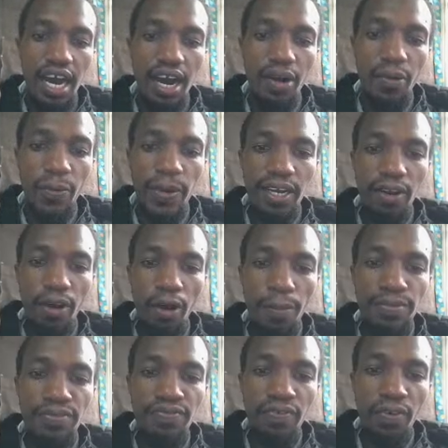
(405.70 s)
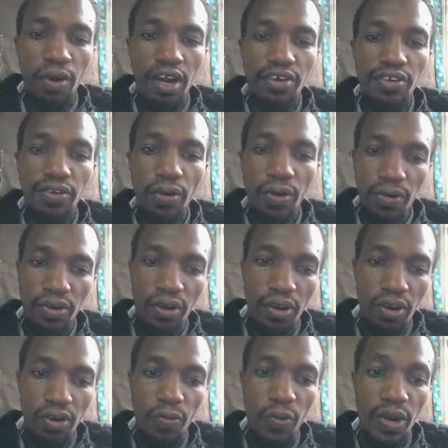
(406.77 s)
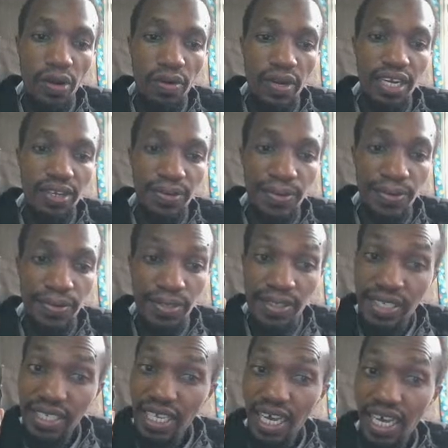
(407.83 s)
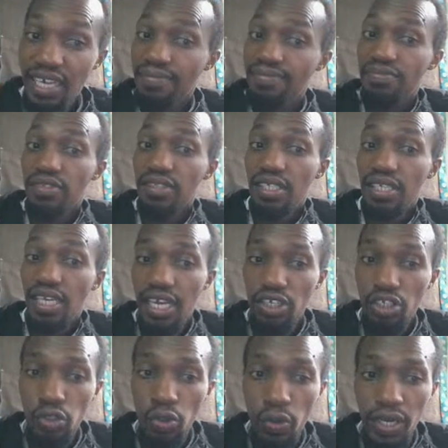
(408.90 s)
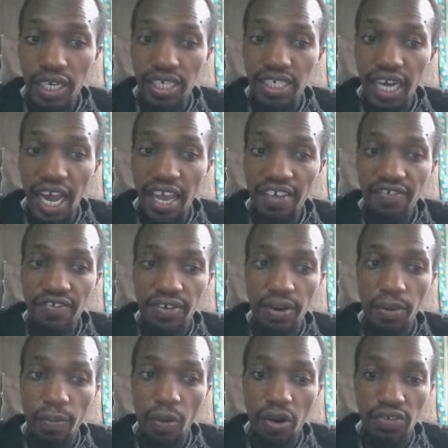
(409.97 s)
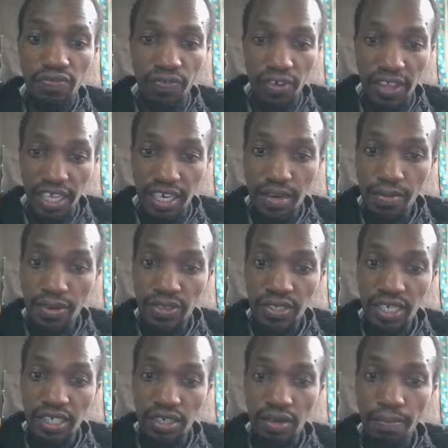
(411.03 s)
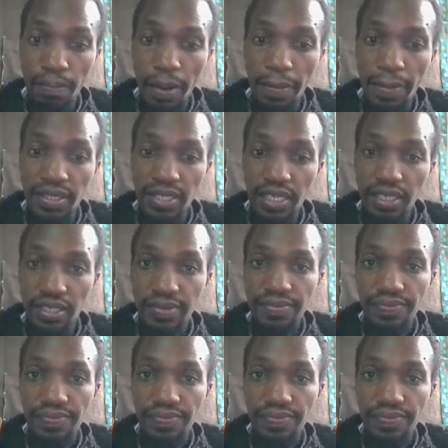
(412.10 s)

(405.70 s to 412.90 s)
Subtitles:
We'll opt for Arduino Uno. We will use a 2-wheel drive robot for the demonstration purposes.